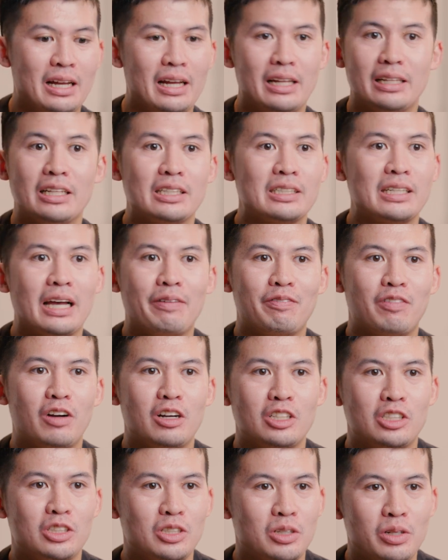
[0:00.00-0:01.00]
and then
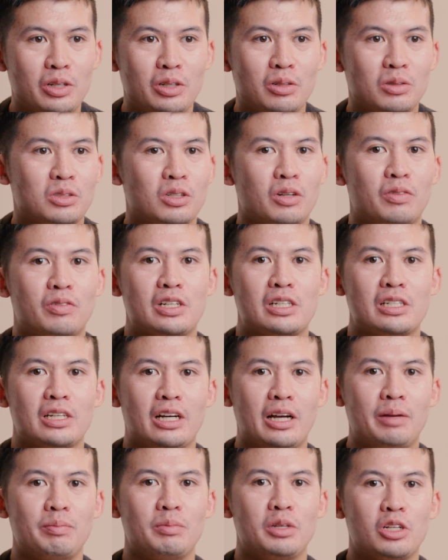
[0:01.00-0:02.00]
Sapphire Studios over
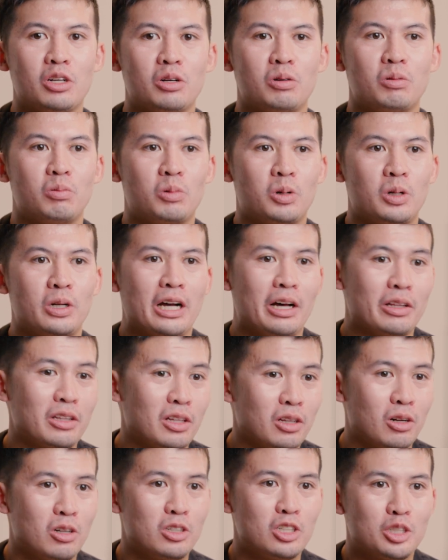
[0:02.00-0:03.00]
time you know we're now the
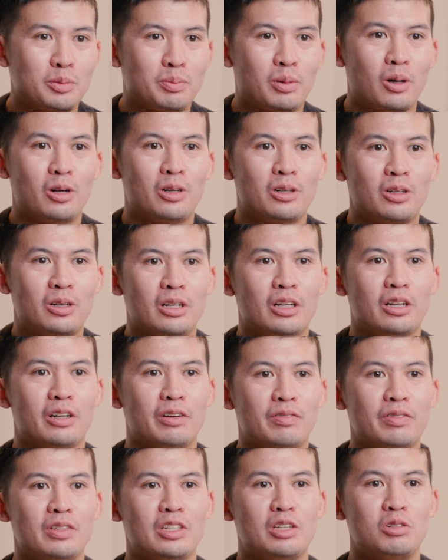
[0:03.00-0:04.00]
largest partner
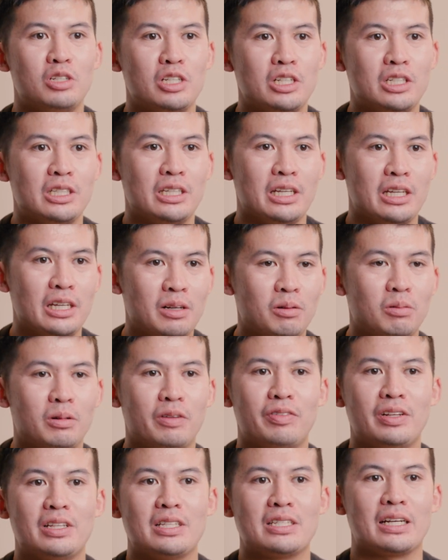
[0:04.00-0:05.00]
of UGC
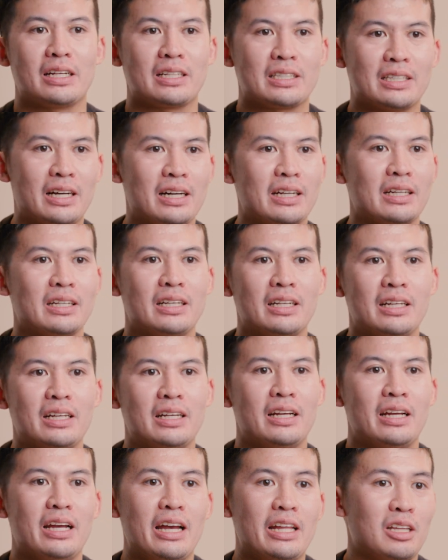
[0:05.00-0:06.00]
within TikTok
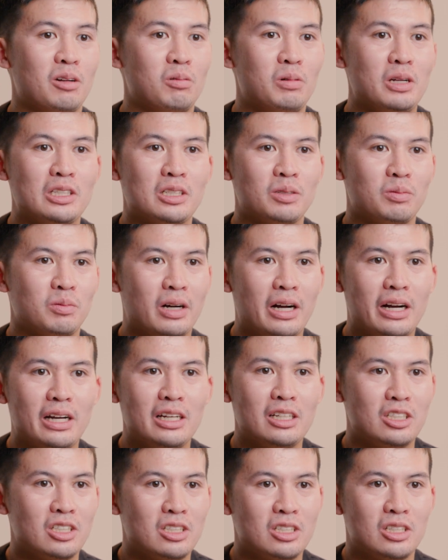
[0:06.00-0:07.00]
and the reason
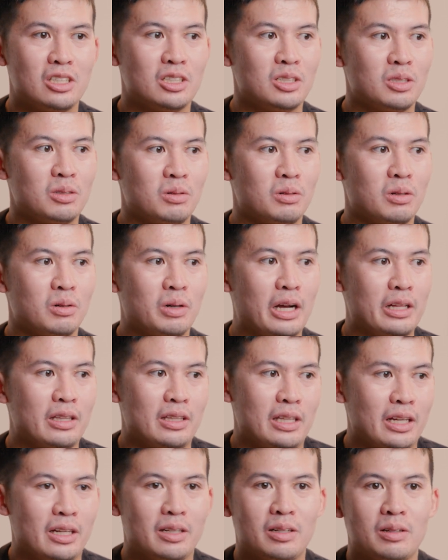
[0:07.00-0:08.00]
why is just I
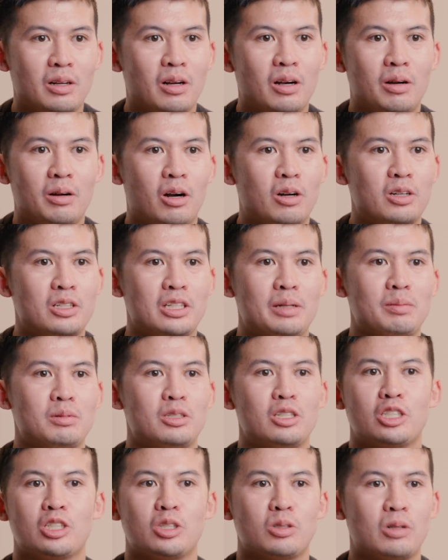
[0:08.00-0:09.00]
think our team's
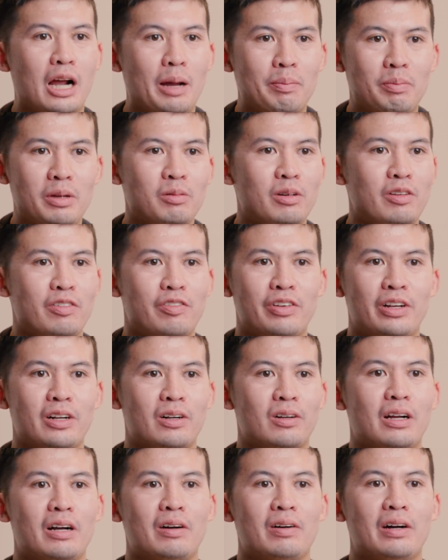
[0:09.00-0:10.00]
just scrappy. We
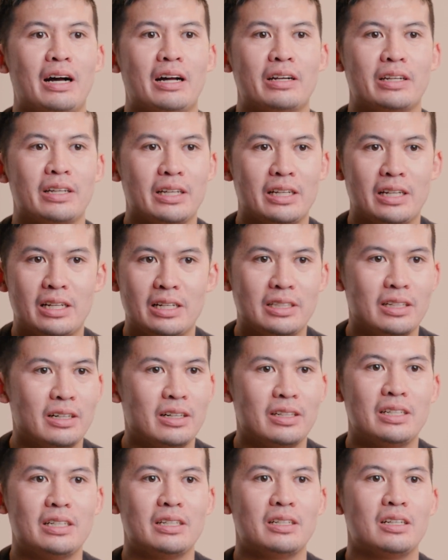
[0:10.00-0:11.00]
figure out how to get it
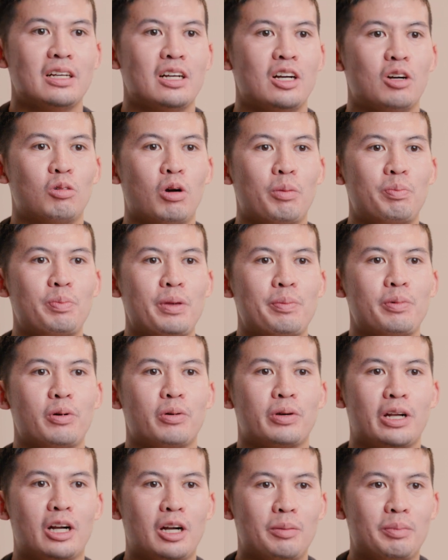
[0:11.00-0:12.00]
done and what people
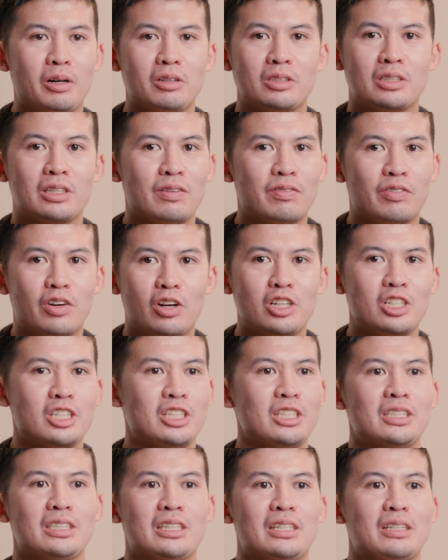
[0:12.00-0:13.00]
care about is
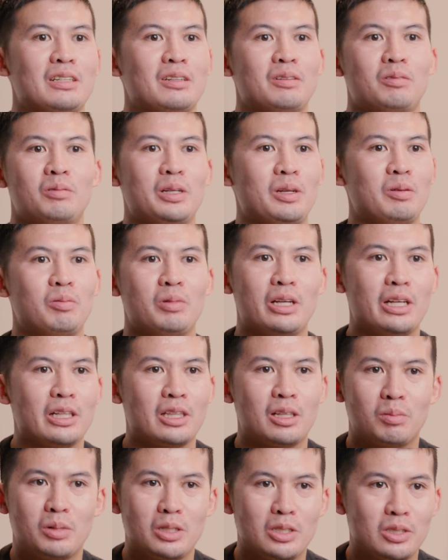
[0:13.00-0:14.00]
conversions and we, we get
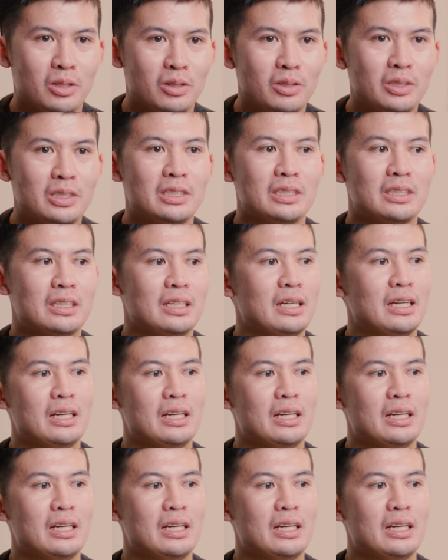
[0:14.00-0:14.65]
the results